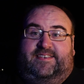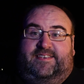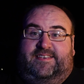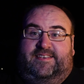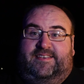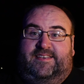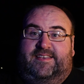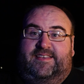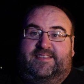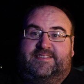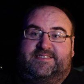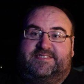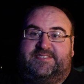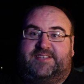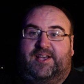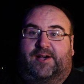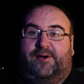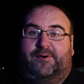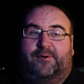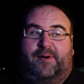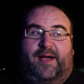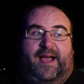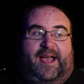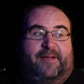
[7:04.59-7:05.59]
Yeah. So
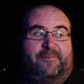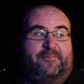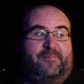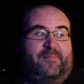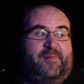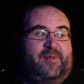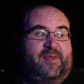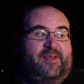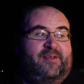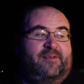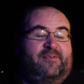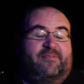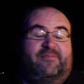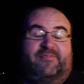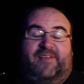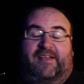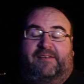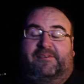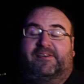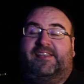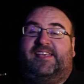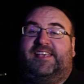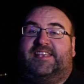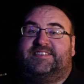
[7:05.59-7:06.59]

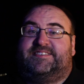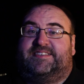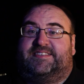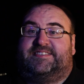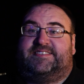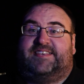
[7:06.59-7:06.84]
very easy